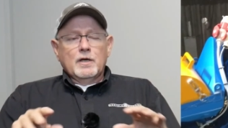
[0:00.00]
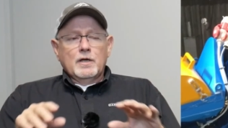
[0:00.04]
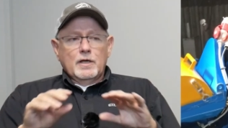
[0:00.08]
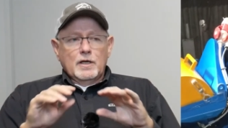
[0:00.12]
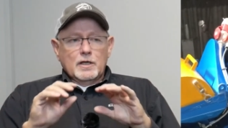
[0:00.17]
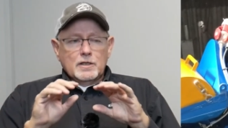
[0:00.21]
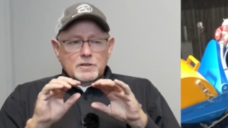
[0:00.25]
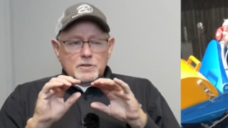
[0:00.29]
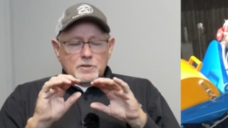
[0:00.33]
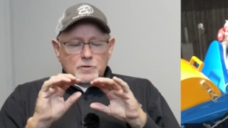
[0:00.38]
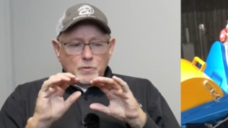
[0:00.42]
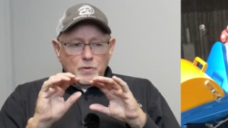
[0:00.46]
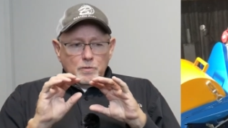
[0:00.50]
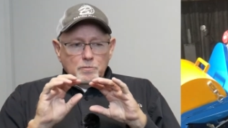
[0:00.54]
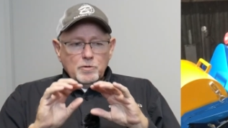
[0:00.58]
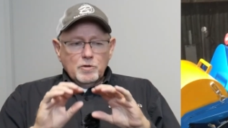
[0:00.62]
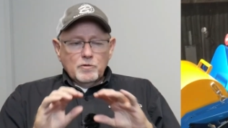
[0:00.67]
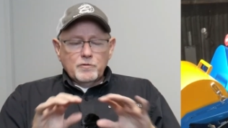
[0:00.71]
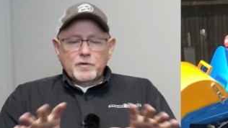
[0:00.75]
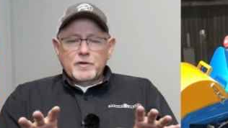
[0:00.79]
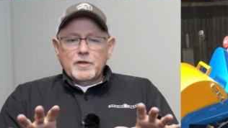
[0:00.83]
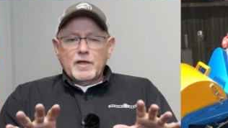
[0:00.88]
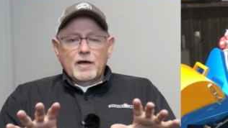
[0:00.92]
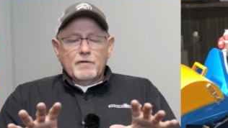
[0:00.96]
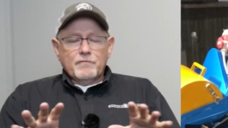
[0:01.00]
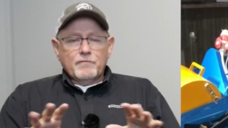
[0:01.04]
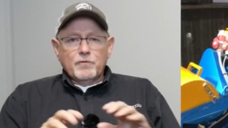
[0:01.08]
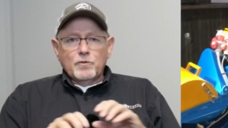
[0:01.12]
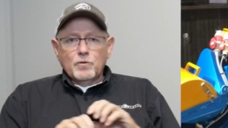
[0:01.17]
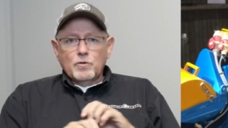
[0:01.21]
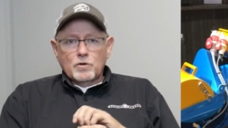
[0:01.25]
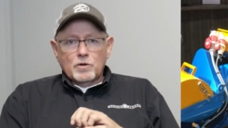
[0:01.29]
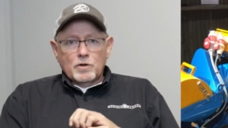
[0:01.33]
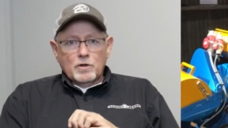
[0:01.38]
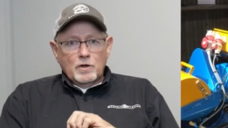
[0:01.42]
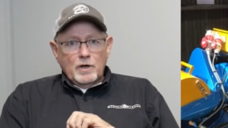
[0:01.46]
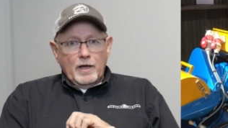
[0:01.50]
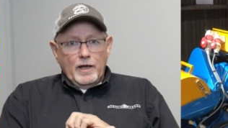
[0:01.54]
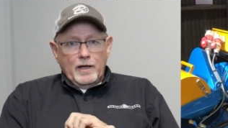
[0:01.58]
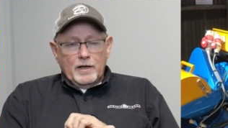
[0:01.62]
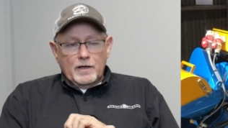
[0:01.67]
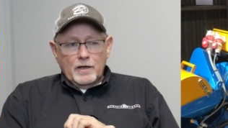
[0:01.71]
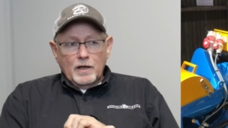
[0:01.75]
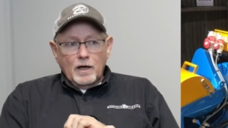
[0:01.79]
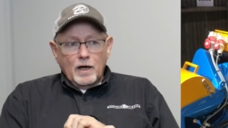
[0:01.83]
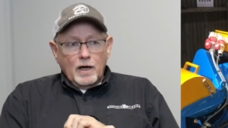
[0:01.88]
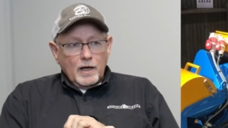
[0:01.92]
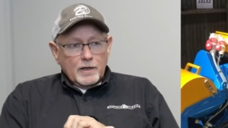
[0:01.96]
It's removing that floor
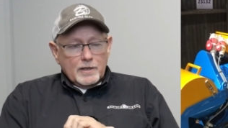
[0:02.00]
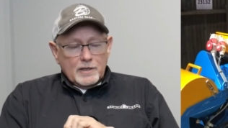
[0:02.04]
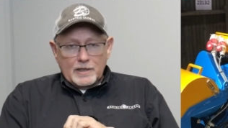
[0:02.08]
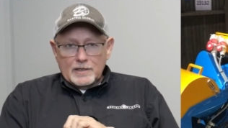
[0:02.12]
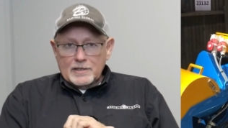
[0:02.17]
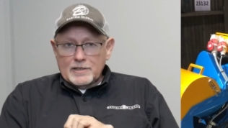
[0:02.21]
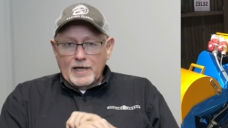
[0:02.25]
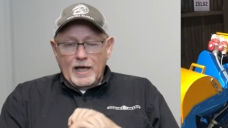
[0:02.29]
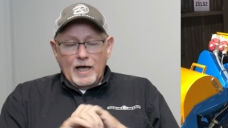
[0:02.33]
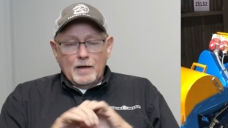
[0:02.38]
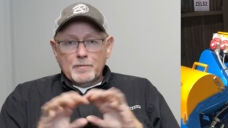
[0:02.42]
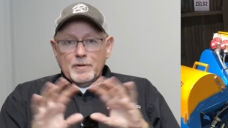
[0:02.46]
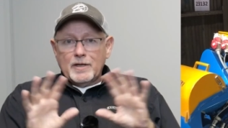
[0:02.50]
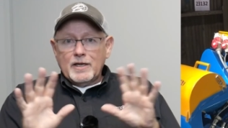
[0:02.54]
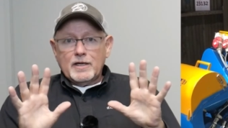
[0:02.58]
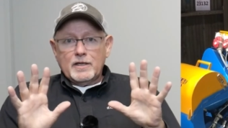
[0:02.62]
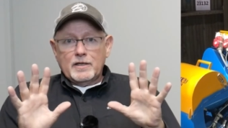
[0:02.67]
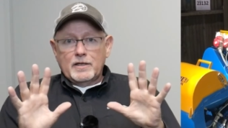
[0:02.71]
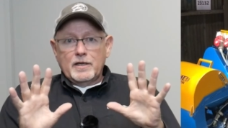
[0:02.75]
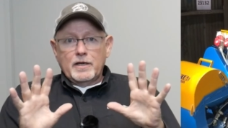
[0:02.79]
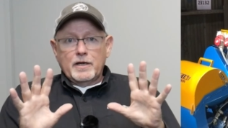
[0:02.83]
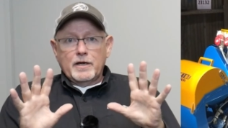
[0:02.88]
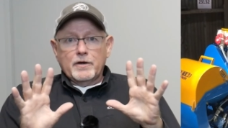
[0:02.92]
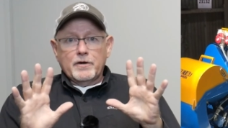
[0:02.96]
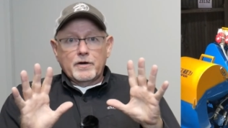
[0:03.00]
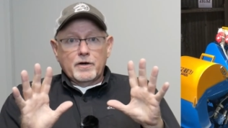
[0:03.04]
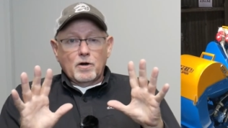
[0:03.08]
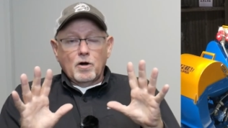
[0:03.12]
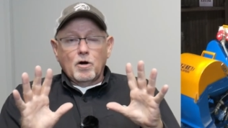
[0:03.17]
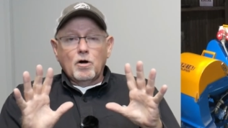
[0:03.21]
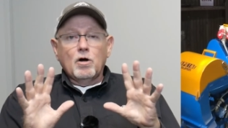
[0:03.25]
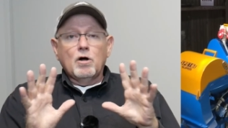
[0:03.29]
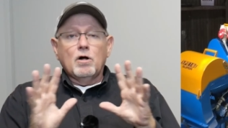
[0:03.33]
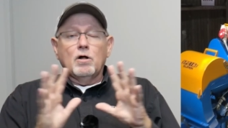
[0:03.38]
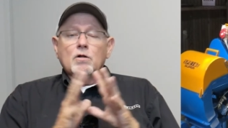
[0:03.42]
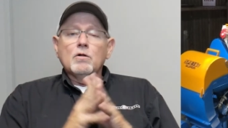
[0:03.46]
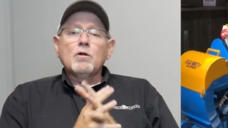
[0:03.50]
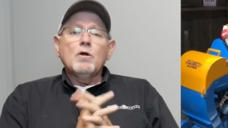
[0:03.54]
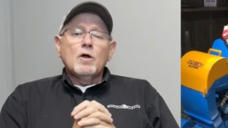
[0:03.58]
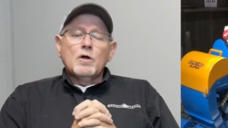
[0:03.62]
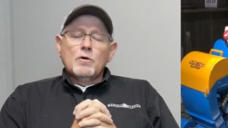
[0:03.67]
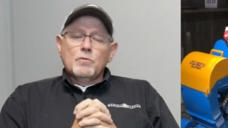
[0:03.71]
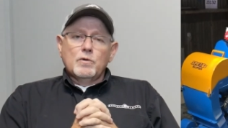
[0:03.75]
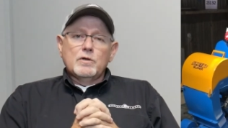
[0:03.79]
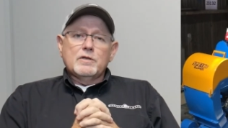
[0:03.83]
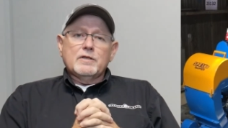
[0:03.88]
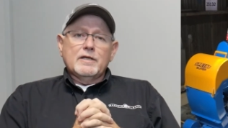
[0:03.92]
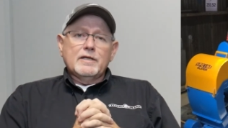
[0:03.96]
and not contaminating the air at all
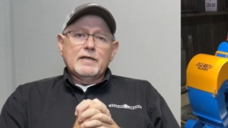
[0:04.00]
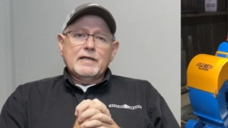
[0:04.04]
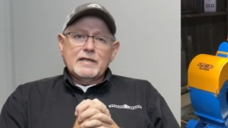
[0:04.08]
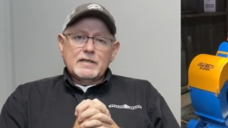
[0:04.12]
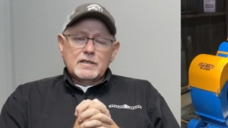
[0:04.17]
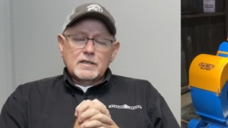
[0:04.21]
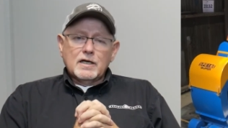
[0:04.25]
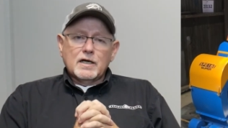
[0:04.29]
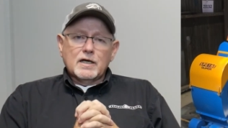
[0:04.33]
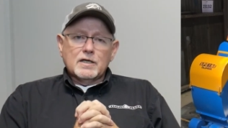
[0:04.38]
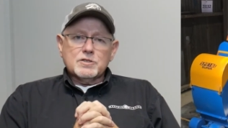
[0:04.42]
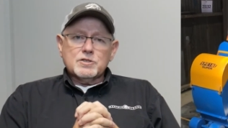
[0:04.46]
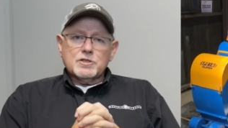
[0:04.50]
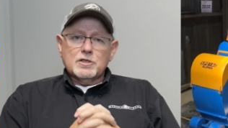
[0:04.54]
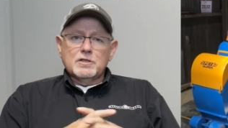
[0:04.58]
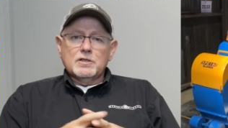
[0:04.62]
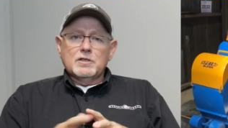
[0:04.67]
with any dust.